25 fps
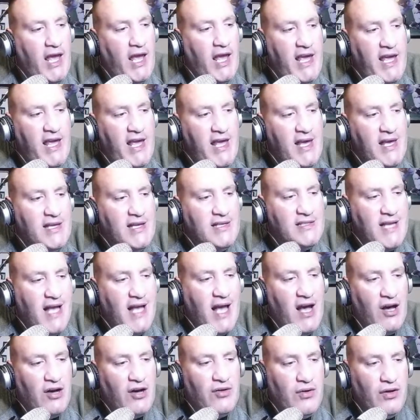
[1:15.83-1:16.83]
He is
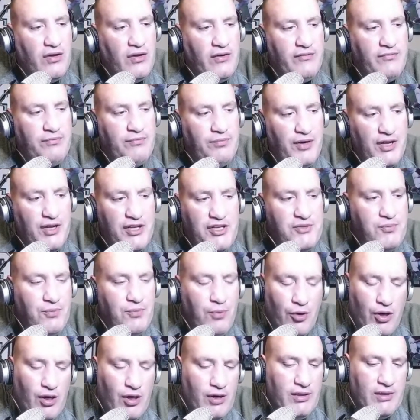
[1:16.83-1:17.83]
out of
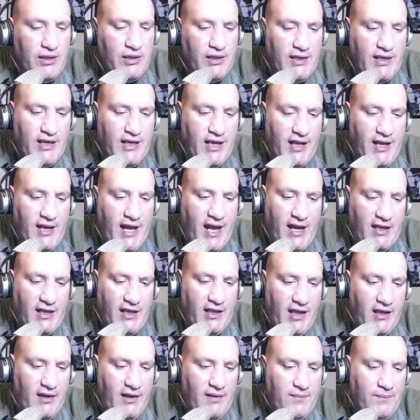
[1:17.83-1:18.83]
Bridgeport,
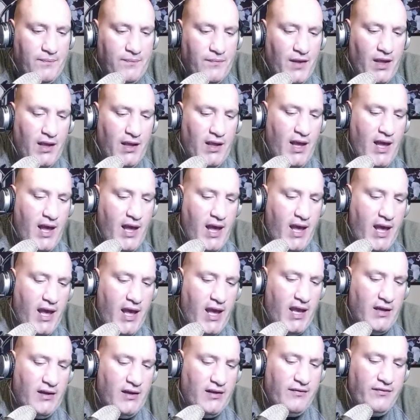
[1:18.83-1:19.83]
Connecticut.
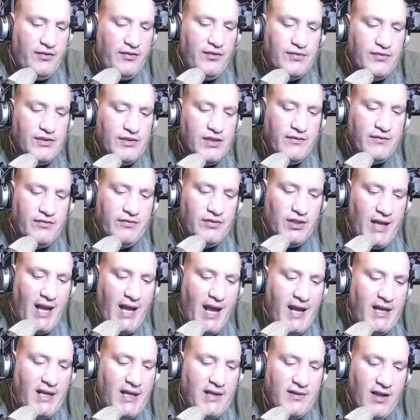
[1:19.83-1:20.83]
And if you've suffered
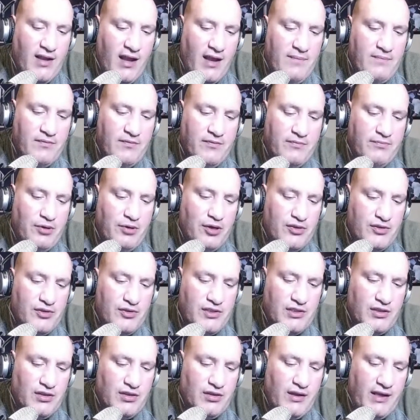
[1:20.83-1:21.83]
any type of
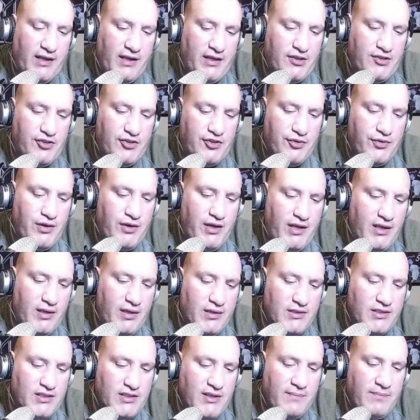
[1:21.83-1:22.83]
personal injury,
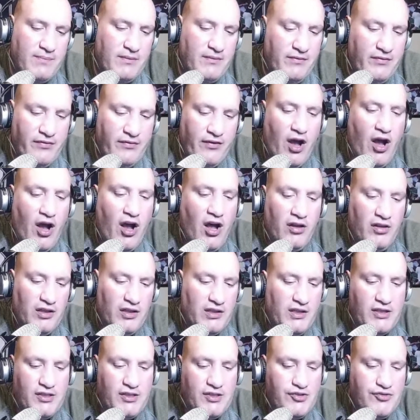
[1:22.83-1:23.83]
a slip and fall,
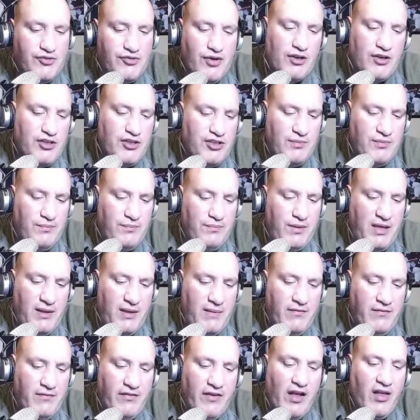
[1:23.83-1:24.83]
a construction
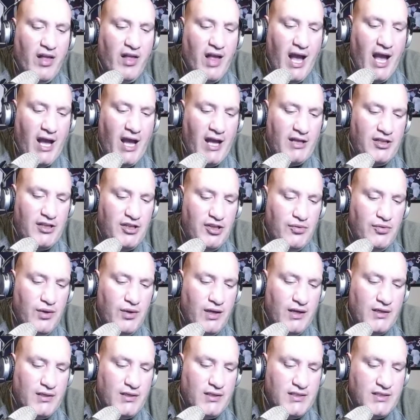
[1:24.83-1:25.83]
beam fell on you
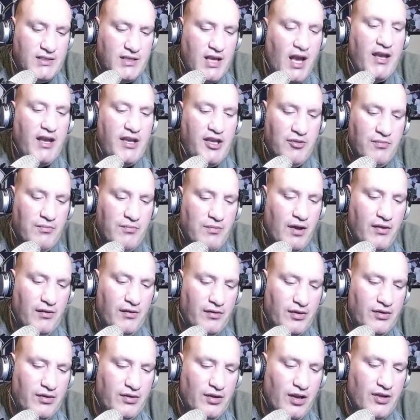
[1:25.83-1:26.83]
at a site, your
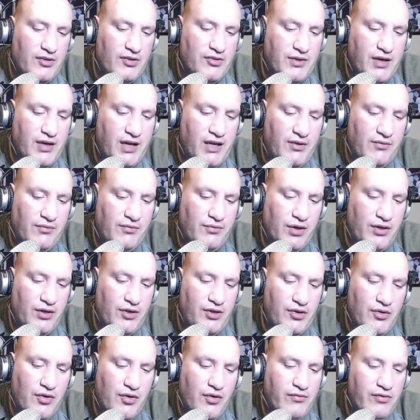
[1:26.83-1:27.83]
mother-in-law tried to
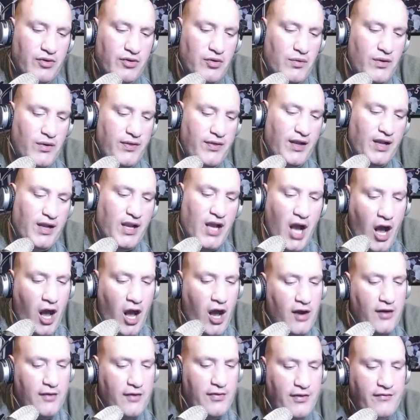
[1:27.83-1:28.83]
run you over with a
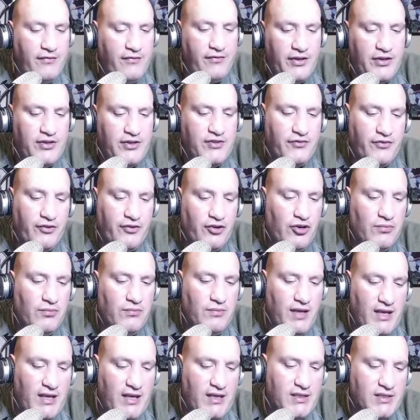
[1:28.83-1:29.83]
car, the Finch
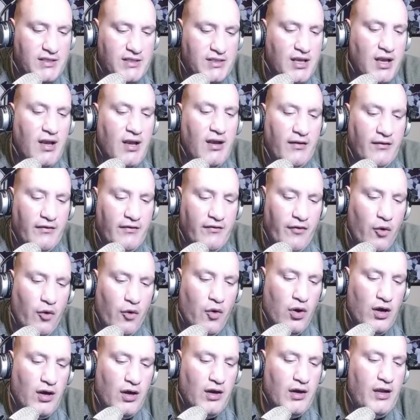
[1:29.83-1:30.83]
firm is
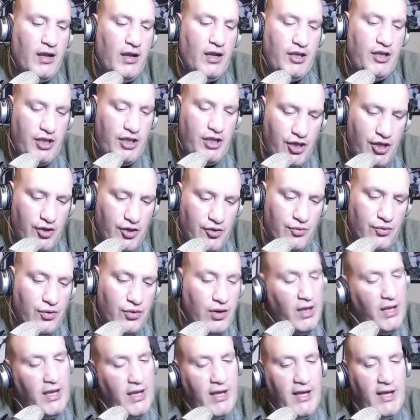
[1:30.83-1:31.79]
for you.